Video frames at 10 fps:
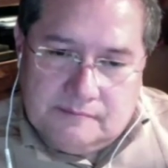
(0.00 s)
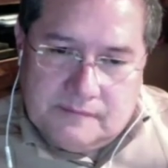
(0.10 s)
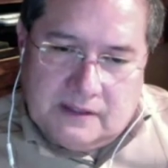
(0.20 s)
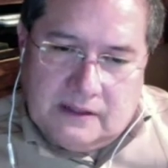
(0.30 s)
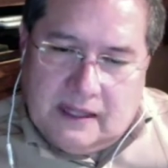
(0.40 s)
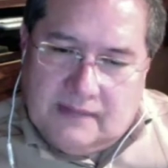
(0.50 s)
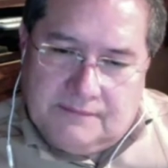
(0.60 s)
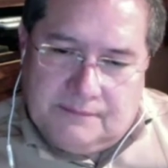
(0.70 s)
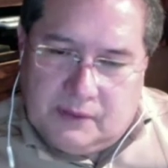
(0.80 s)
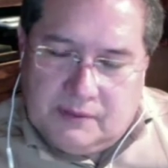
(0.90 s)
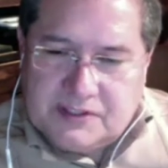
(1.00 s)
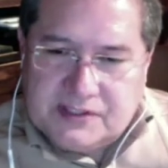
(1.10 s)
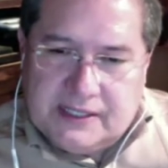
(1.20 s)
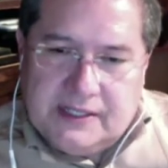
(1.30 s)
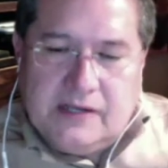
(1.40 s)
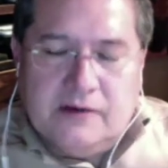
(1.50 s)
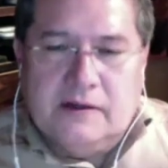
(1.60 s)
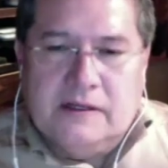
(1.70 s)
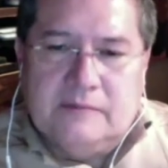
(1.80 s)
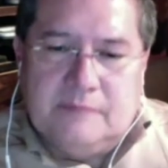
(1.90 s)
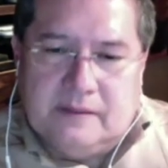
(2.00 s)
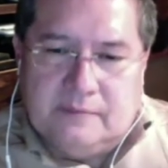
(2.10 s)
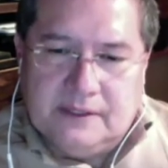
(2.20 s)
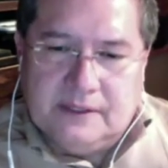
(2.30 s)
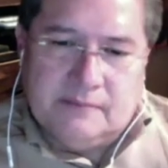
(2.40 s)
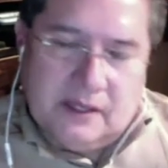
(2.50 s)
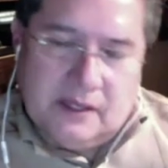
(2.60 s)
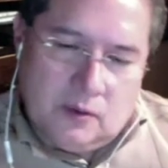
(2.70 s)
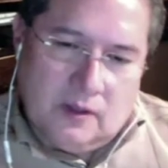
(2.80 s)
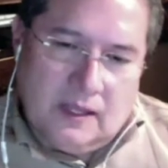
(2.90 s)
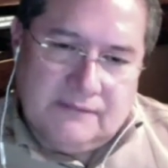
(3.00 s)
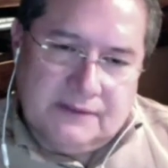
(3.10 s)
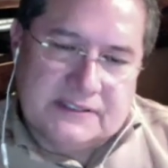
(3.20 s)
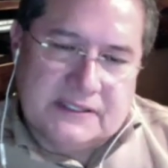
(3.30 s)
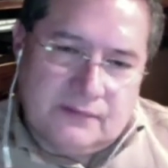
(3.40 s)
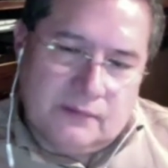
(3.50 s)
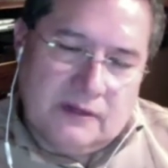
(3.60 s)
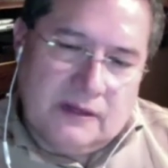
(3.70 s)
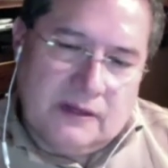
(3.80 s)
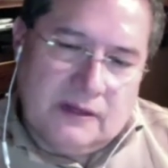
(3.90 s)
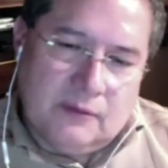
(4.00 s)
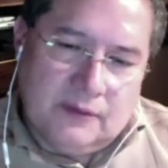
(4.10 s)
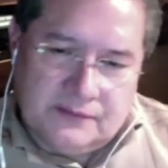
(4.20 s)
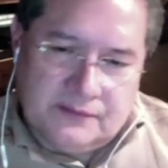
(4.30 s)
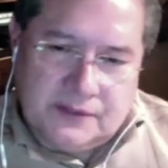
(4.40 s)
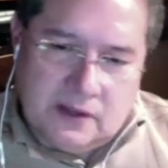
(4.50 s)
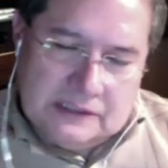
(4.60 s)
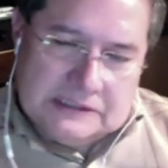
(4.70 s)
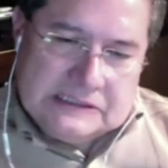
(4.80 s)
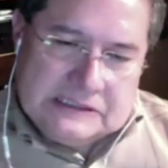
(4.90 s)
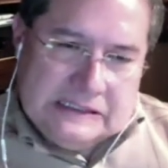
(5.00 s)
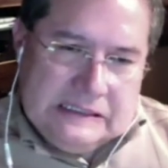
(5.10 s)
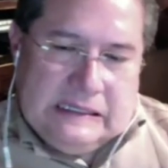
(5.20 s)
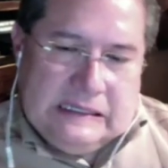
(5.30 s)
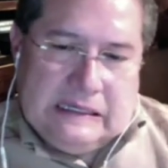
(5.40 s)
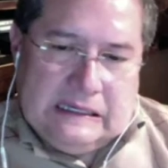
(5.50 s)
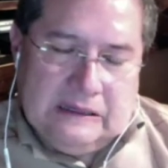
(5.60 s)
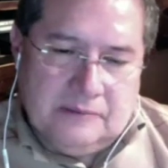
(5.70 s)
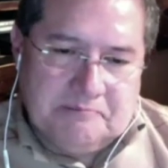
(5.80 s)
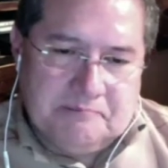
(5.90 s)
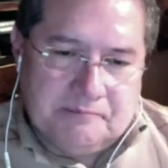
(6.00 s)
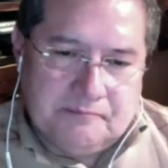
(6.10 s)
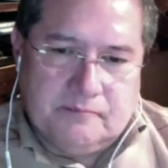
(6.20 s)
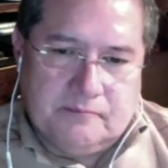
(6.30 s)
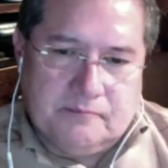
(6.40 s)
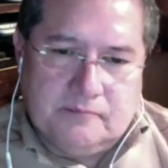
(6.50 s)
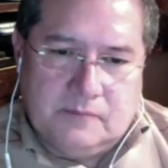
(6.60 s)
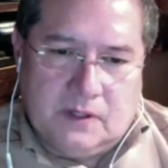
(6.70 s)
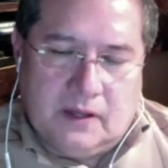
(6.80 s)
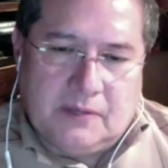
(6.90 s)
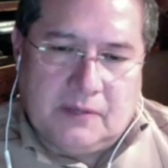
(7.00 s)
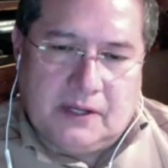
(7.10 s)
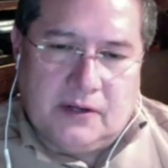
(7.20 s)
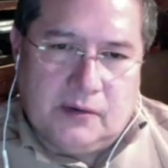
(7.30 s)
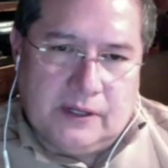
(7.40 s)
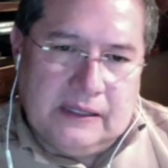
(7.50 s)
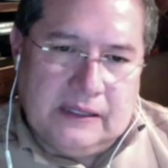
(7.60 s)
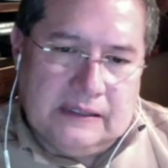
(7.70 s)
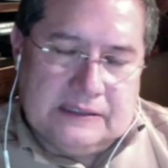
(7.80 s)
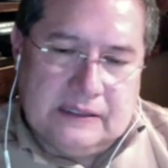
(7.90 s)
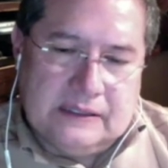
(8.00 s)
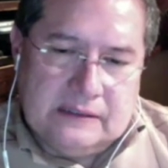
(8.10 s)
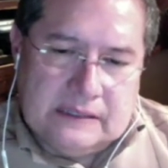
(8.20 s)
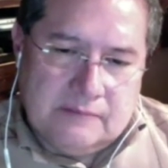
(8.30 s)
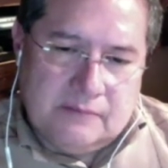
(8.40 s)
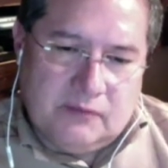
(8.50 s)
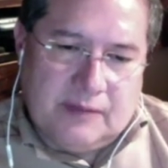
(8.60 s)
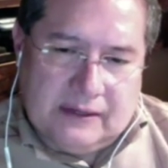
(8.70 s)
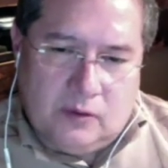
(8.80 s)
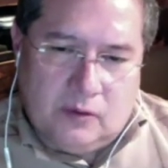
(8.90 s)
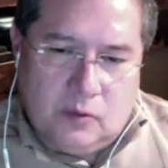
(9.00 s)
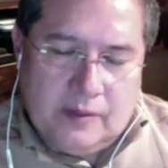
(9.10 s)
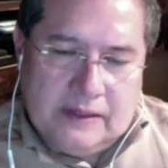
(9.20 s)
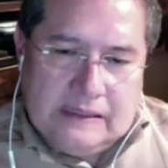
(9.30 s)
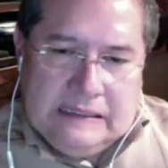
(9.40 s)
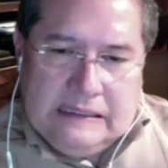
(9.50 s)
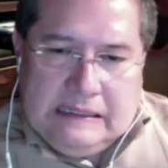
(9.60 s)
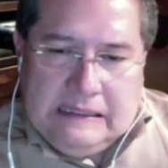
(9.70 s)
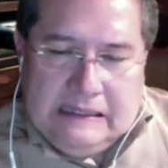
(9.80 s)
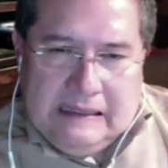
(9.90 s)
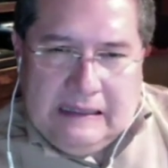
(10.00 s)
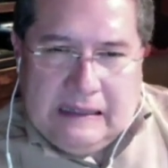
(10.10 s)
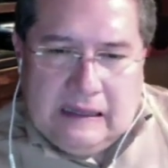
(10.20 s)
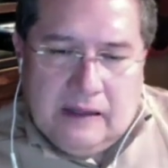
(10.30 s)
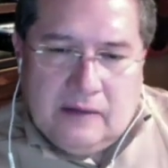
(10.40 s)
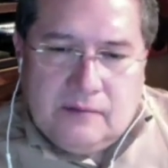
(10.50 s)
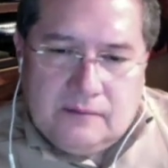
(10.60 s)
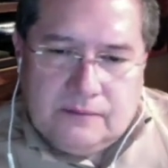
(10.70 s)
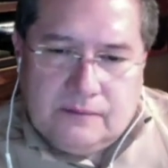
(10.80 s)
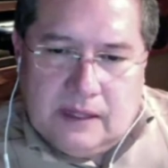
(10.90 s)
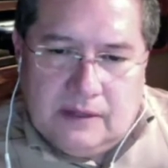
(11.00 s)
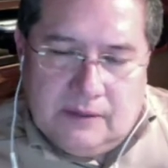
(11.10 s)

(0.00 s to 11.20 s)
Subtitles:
I pretty much stayed here in Midland my whole life, except for when I went off to college. Um, got my degree and moved back home. And I was